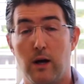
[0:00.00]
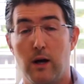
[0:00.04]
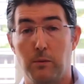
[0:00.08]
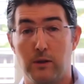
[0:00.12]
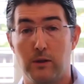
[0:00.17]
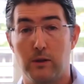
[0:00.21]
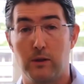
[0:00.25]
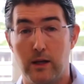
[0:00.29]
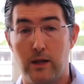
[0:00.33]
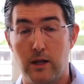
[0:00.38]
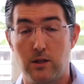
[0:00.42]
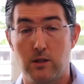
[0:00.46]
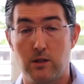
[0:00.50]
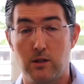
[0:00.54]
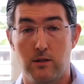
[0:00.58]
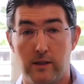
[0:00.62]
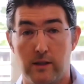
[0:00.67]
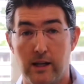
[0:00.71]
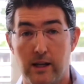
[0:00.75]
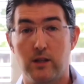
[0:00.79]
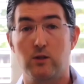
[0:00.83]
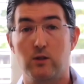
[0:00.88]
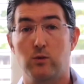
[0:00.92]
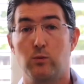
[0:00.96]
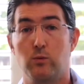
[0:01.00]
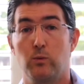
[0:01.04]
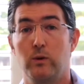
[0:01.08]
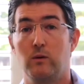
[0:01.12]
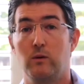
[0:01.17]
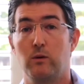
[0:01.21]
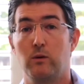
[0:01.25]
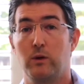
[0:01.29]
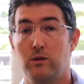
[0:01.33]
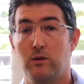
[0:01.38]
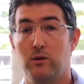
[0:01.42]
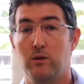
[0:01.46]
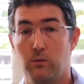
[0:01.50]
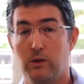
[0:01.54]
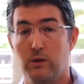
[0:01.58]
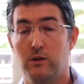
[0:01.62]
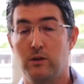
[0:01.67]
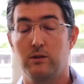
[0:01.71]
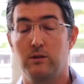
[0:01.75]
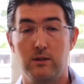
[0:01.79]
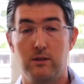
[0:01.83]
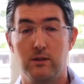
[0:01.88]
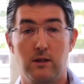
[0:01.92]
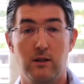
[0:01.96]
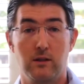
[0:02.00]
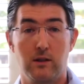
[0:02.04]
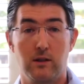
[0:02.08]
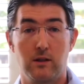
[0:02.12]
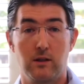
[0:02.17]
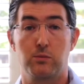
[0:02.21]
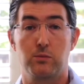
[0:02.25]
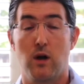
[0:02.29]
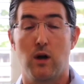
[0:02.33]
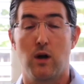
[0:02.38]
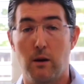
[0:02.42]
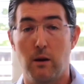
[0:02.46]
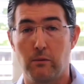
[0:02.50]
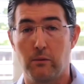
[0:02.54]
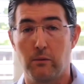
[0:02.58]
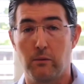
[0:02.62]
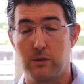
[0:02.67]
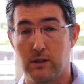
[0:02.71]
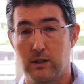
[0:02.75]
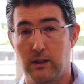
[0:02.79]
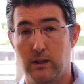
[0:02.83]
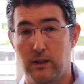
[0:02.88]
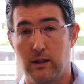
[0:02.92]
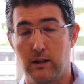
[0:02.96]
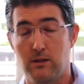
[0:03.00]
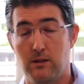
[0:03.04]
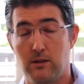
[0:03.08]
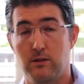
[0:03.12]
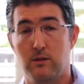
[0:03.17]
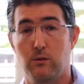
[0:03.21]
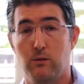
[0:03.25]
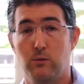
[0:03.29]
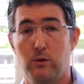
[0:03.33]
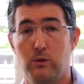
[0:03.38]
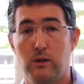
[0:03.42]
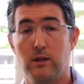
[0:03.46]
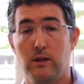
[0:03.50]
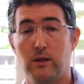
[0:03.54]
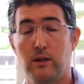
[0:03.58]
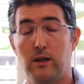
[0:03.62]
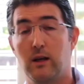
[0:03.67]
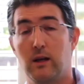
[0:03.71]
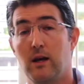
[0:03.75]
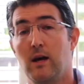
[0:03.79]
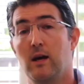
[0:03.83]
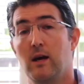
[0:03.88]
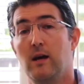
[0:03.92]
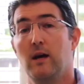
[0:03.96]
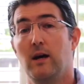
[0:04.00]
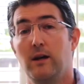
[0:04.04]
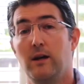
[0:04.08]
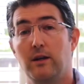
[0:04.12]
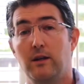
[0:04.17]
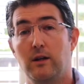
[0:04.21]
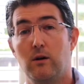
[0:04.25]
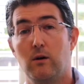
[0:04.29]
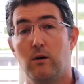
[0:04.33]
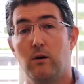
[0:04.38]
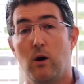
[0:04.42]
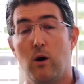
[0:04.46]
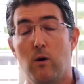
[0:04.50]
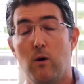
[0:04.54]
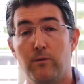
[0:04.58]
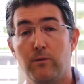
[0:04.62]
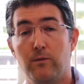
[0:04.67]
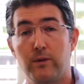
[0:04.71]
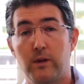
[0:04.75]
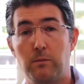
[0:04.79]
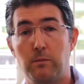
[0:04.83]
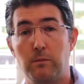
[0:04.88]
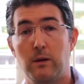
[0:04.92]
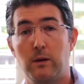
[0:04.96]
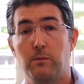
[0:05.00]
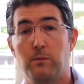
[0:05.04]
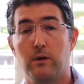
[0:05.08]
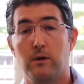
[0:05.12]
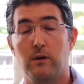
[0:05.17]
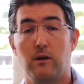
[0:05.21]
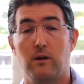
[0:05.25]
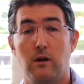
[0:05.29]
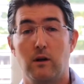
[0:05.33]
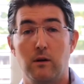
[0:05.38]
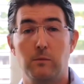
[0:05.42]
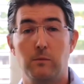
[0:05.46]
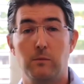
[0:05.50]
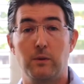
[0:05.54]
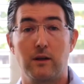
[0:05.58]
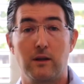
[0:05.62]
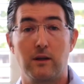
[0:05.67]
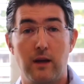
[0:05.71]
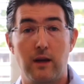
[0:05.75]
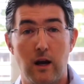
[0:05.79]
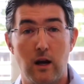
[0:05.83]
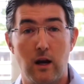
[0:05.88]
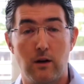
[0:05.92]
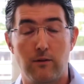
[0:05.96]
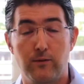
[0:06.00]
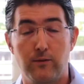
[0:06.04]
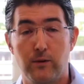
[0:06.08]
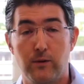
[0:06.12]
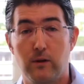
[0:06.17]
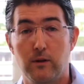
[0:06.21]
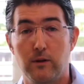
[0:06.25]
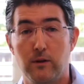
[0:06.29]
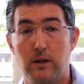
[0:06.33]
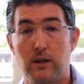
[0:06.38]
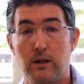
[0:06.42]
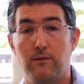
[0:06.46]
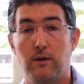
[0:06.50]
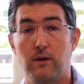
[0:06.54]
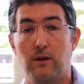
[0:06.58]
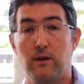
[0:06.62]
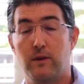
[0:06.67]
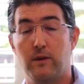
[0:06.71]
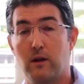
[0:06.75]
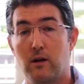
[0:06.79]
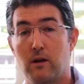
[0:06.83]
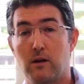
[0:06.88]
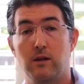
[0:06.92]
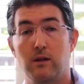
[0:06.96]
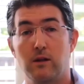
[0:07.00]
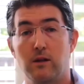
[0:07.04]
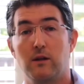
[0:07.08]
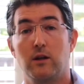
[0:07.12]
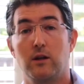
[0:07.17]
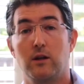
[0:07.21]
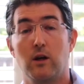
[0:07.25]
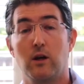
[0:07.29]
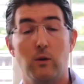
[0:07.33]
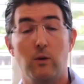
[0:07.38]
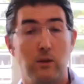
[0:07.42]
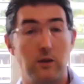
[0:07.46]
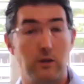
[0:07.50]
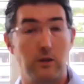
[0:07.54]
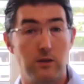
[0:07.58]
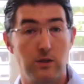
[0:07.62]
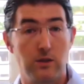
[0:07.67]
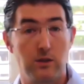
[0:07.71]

populations, that's when we would see problems again. And so, really, you know, hopefully people are, are being careful if, if they aren't going to